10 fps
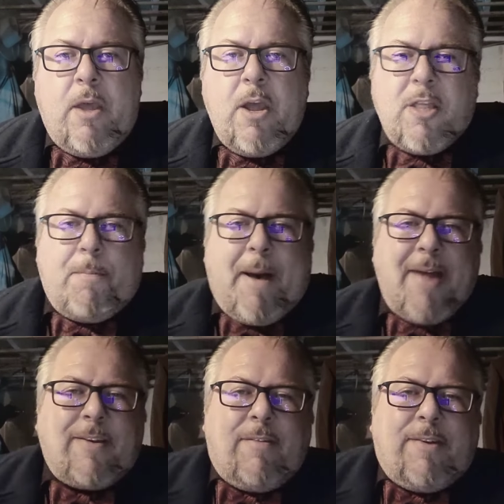The
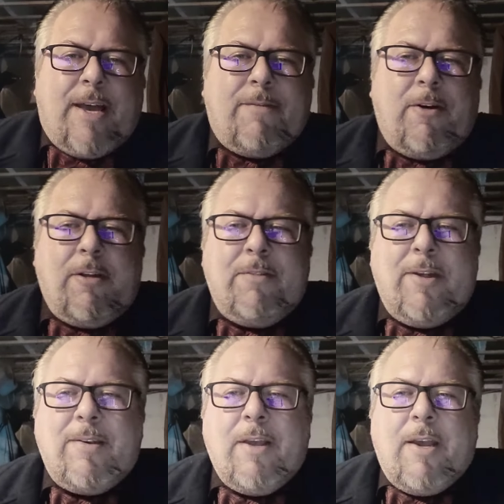positive side of all of
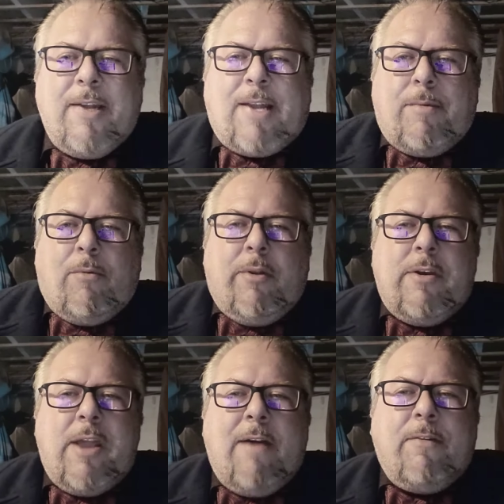this is that we will
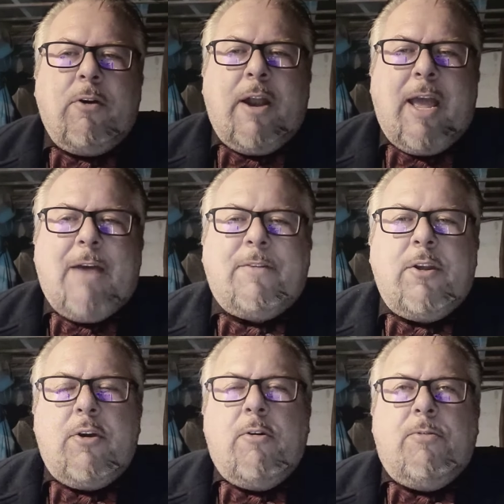never have to
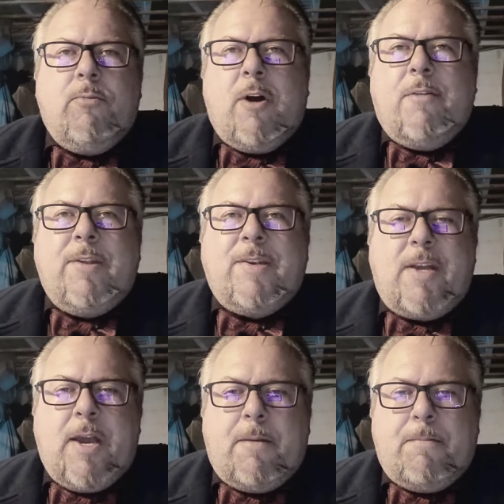go through all of this
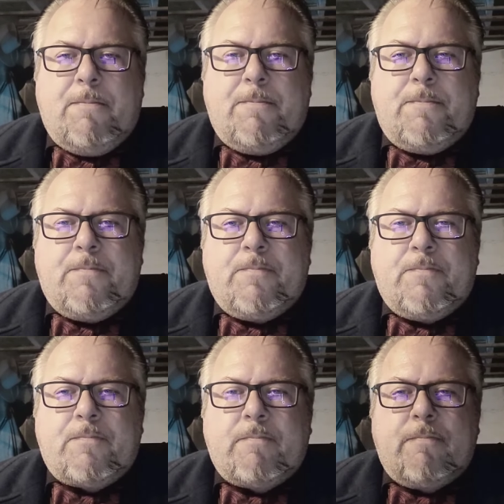again.
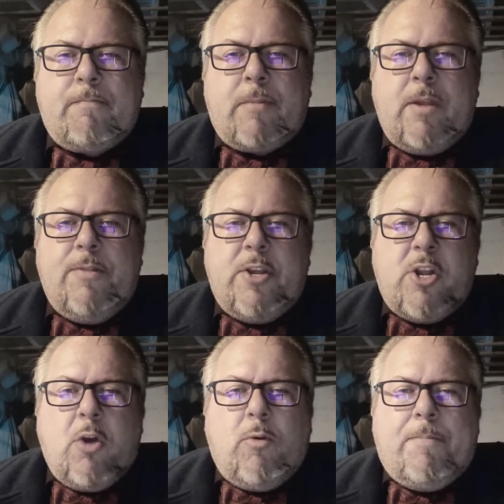The
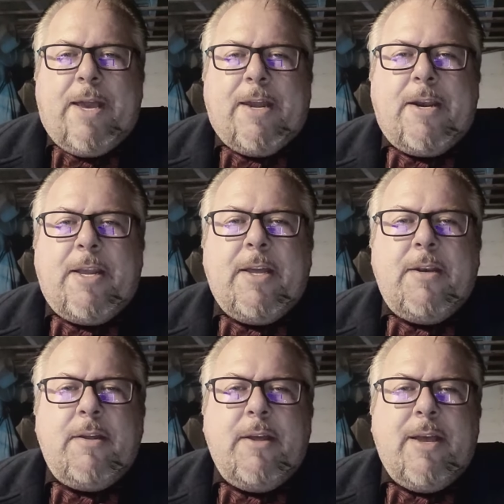year will be at an
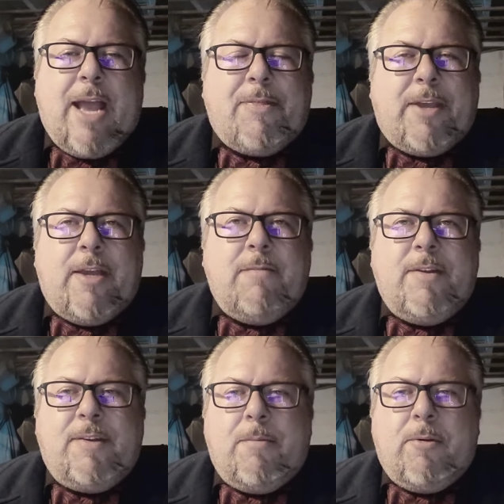end at the end of
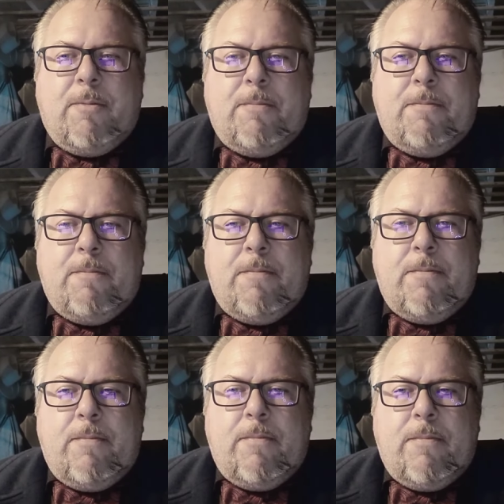December.
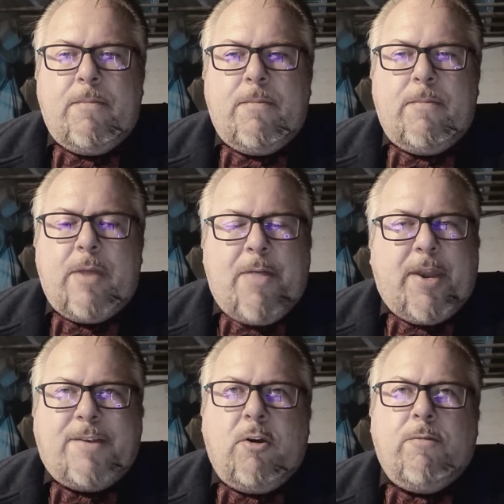And
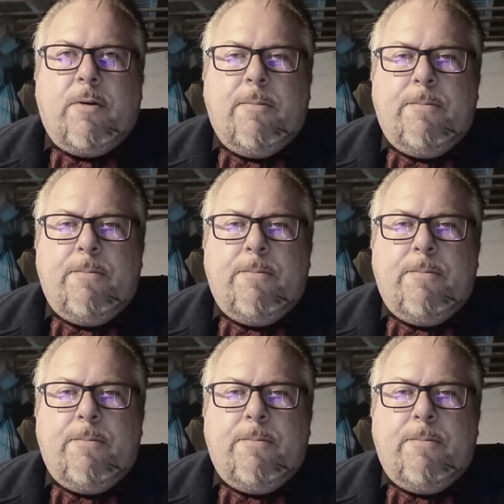then it's over.